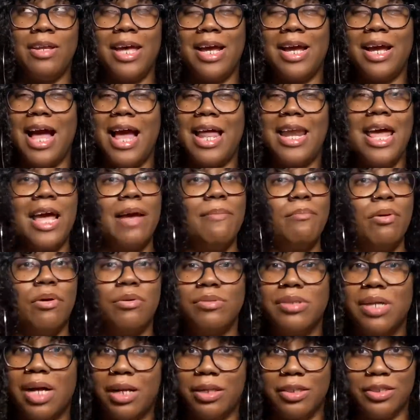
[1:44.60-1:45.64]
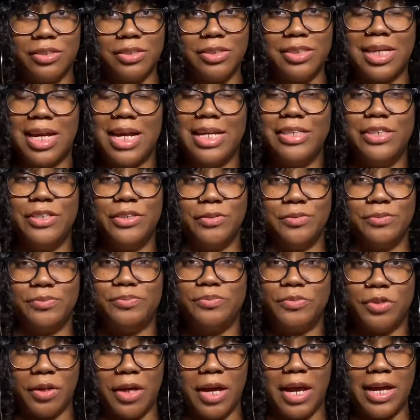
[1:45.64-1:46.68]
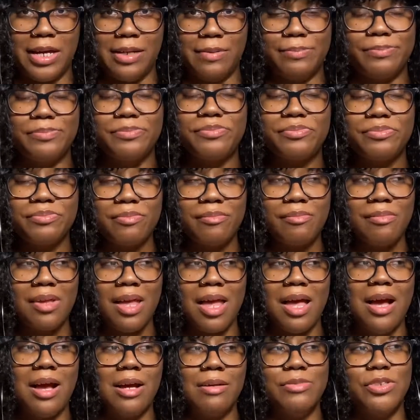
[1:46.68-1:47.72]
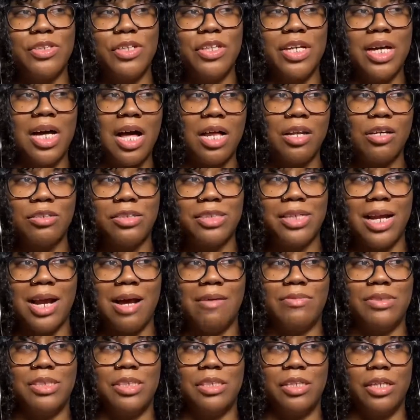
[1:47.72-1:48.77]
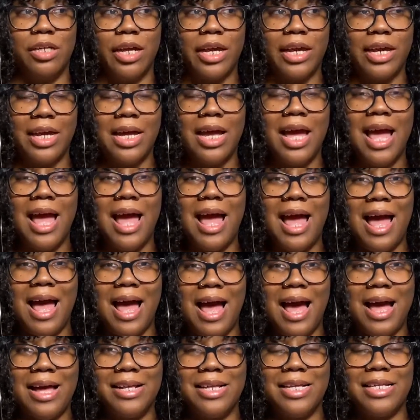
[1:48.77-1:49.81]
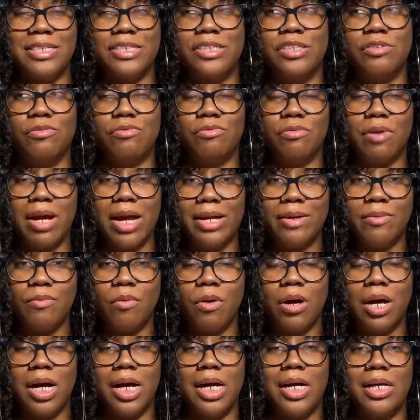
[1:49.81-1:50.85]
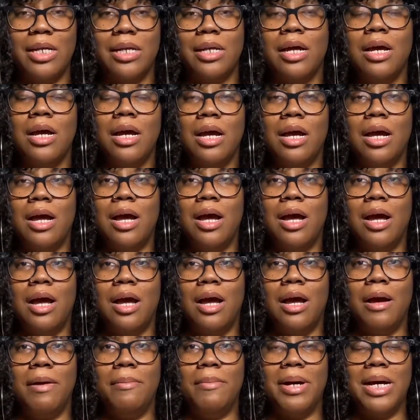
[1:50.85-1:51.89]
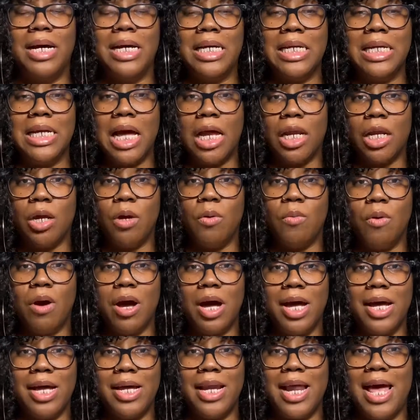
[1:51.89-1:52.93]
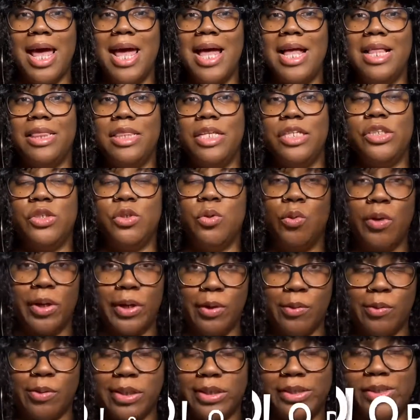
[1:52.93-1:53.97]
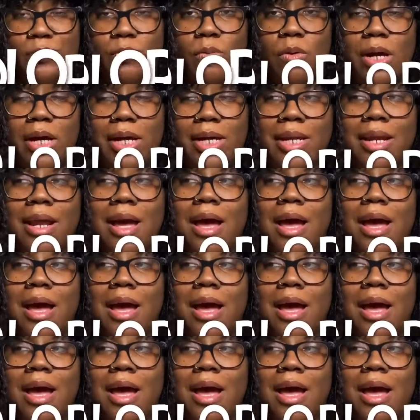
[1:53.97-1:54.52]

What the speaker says: like bold colors, I do, okay? So the colors that I was looking at is the red one, a yellow one, and the turquoise one.